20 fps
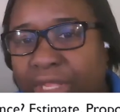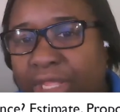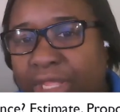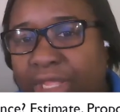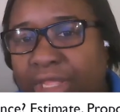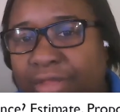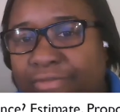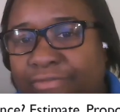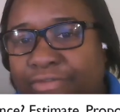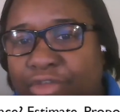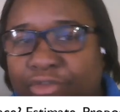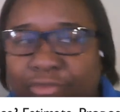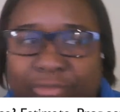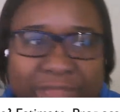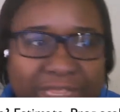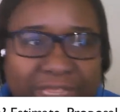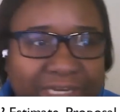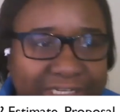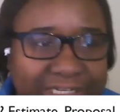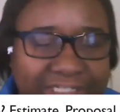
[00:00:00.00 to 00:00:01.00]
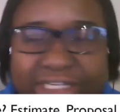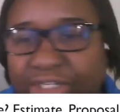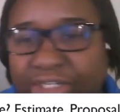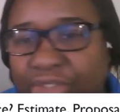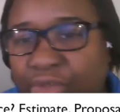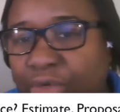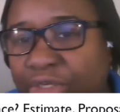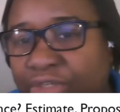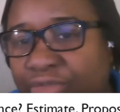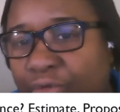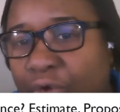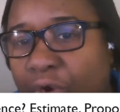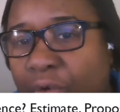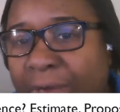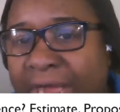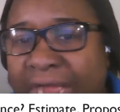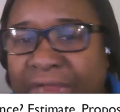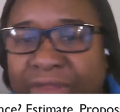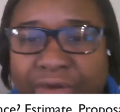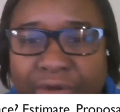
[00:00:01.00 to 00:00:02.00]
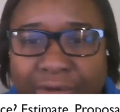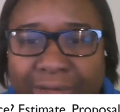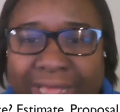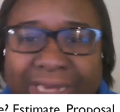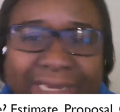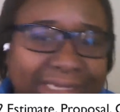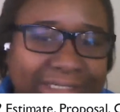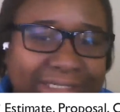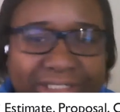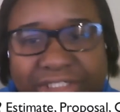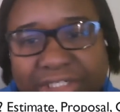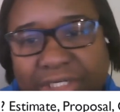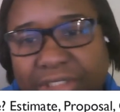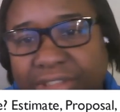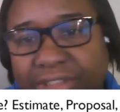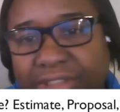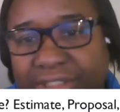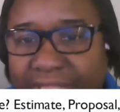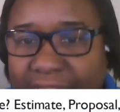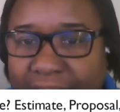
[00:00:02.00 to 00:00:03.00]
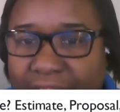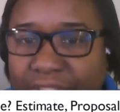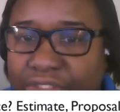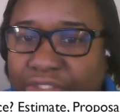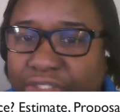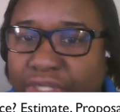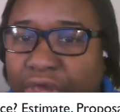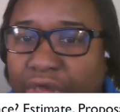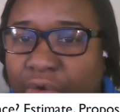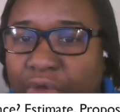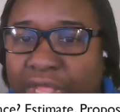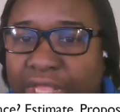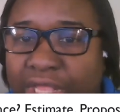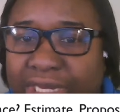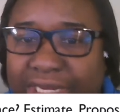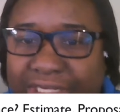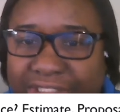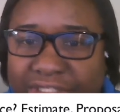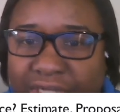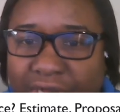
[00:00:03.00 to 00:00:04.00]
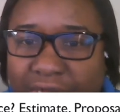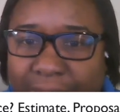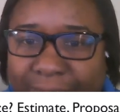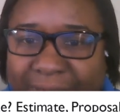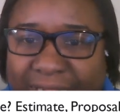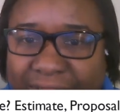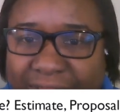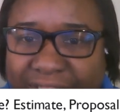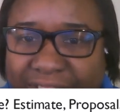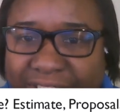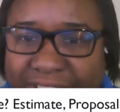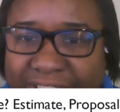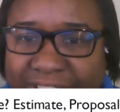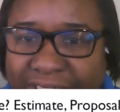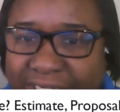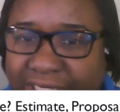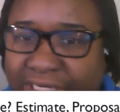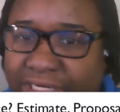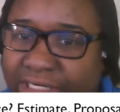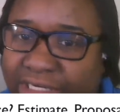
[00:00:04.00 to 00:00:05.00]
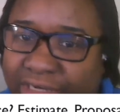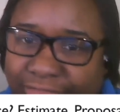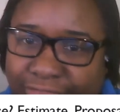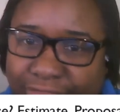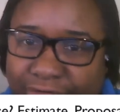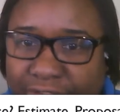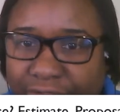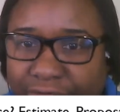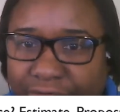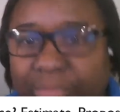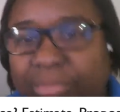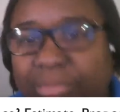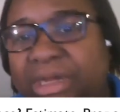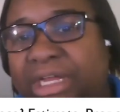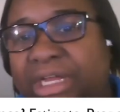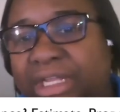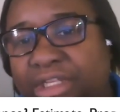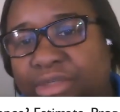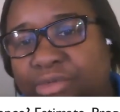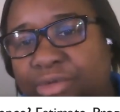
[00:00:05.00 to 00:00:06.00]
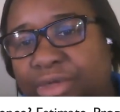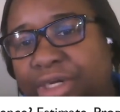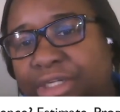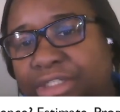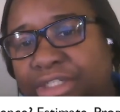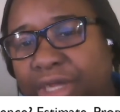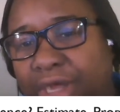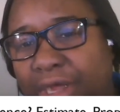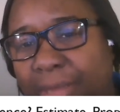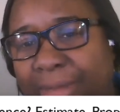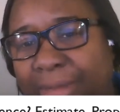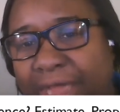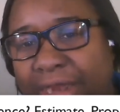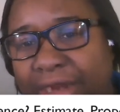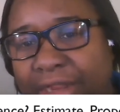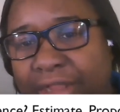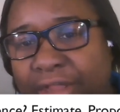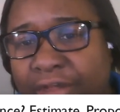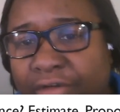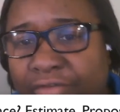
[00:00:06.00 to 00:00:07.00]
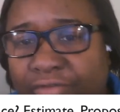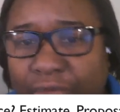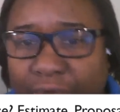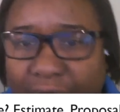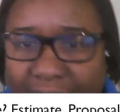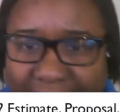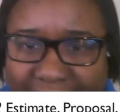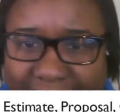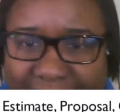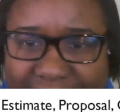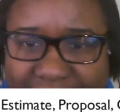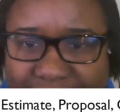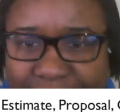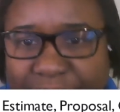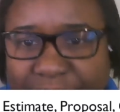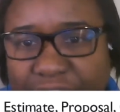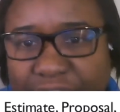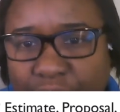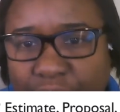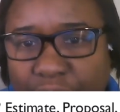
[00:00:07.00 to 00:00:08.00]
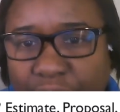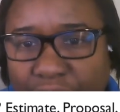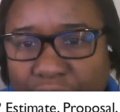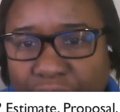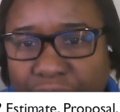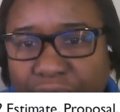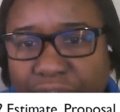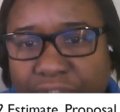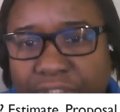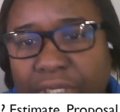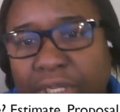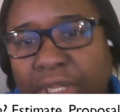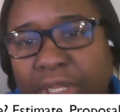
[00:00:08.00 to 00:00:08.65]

if you've been listening to us for a while, you know I like to chunk things. So let's talk about this in the different little buckets. We're going to talk about it for estimates, quotes,